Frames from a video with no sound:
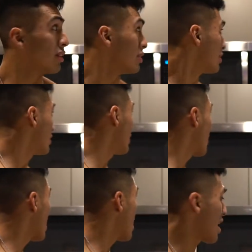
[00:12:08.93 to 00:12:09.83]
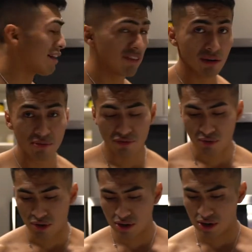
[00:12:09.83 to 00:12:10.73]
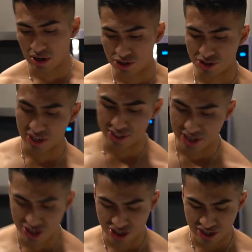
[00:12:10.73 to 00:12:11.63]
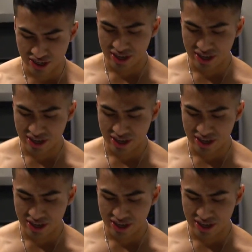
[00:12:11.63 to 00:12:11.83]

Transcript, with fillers: Literally half hour before our training session.